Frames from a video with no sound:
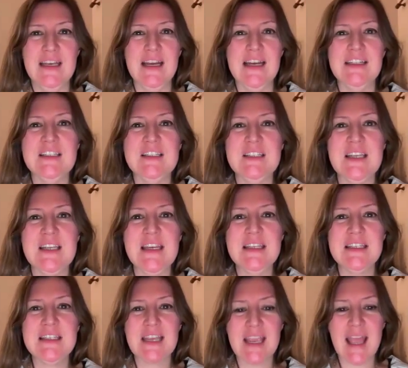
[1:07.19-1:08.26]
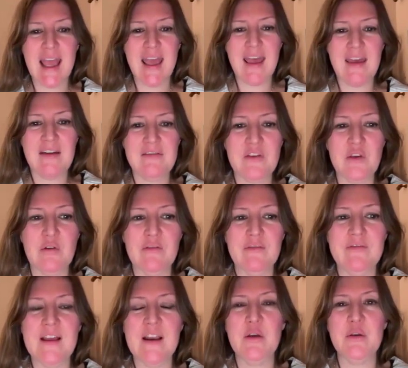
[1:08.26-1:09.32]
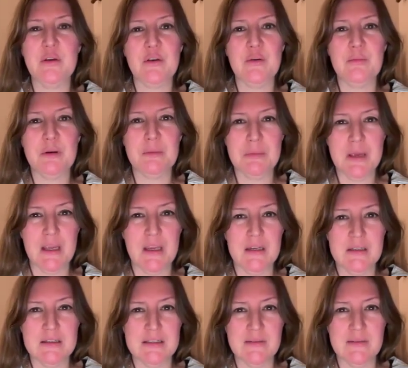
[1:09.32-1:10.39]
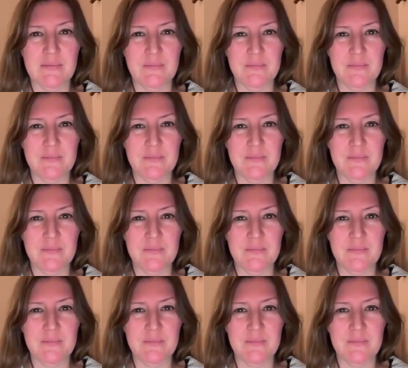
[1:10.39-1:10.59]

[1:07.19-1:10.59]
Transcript: and cease to care for your fellow human beings.